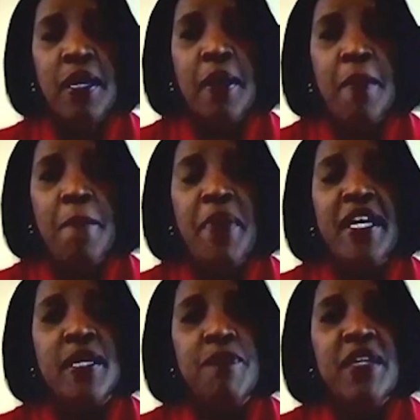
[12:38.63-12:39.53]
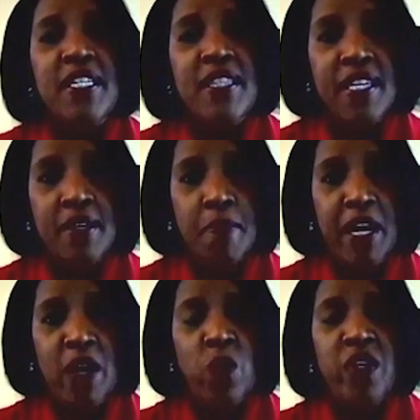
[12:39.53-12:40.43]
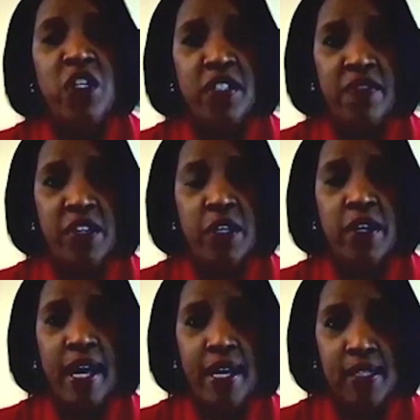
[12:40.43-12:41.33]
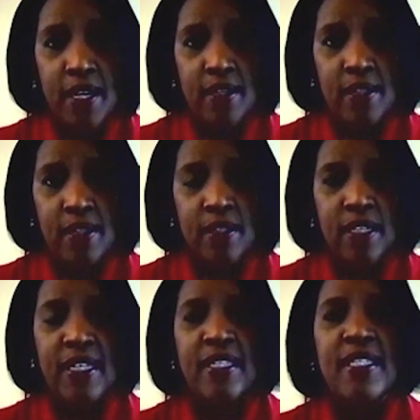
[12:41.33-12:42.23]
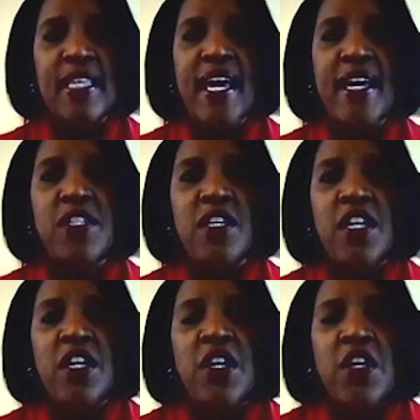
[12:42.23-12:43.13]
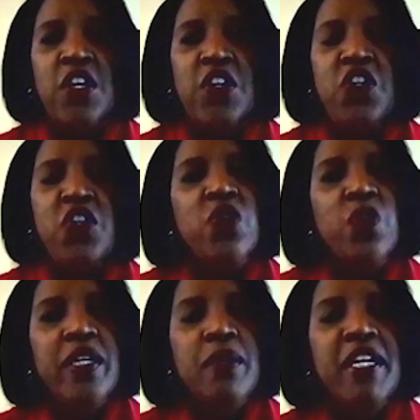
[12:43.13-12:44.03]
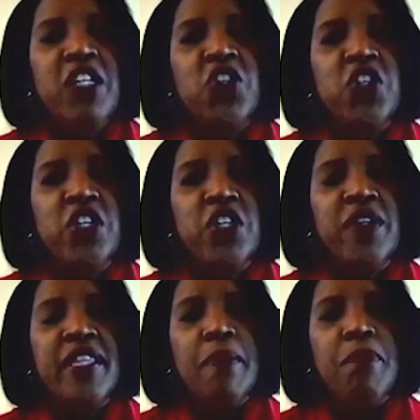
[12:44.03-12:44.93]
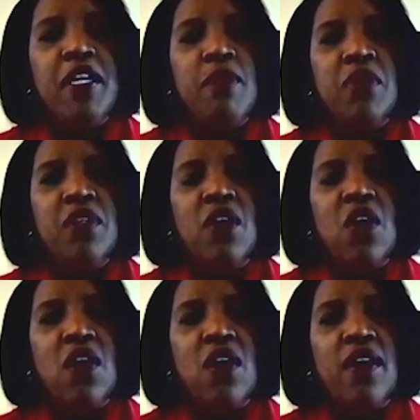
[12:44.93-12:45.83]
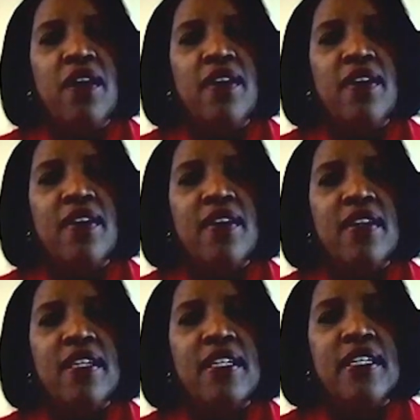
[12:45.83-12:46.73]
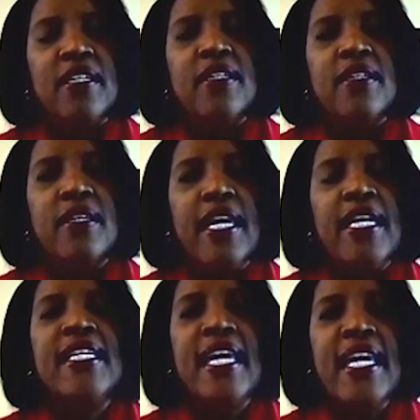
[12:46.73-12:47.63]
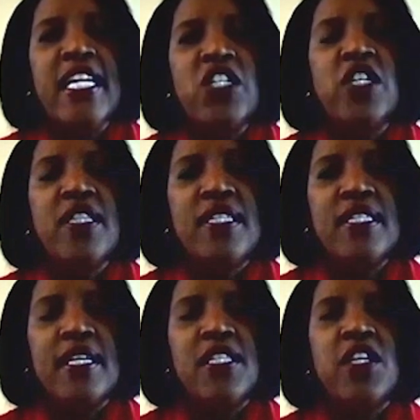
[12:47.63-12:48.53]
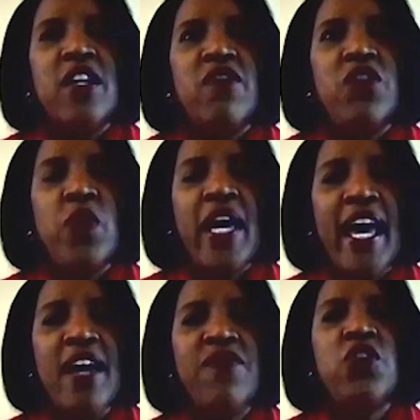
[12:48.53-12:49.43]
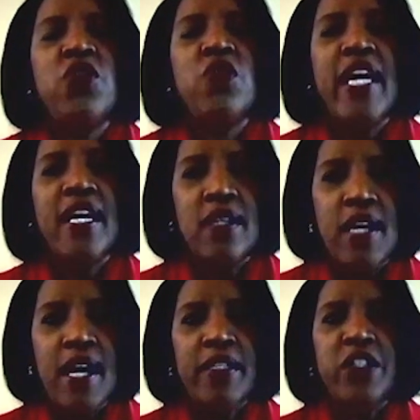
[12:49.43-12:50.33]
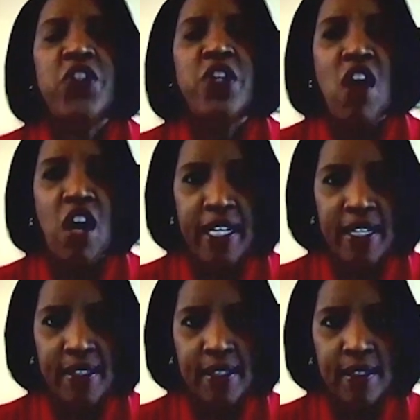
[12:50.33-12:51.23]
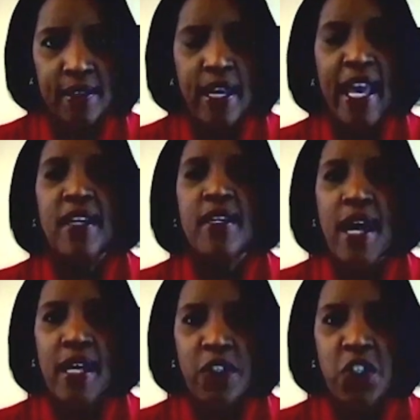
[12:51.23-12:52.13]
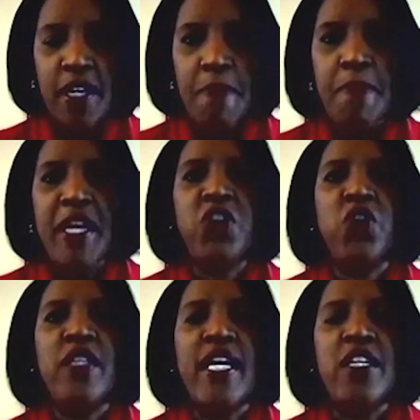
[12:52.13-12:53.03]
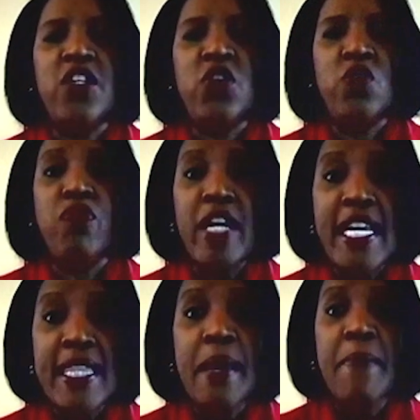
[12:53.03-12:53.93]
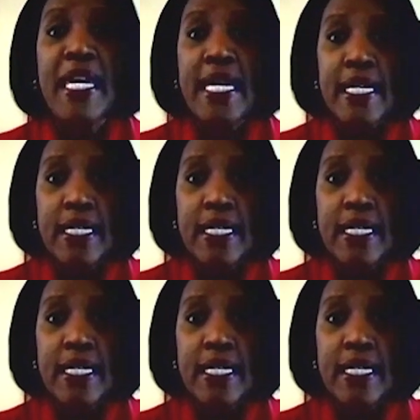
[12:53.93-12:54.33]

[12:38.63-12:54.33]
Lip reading: but something to think about when you're delivering your content is that you want to make sure that people are engaged in the sense of you have to acknowledge your audience, acknowledge them, make sure that you bring them in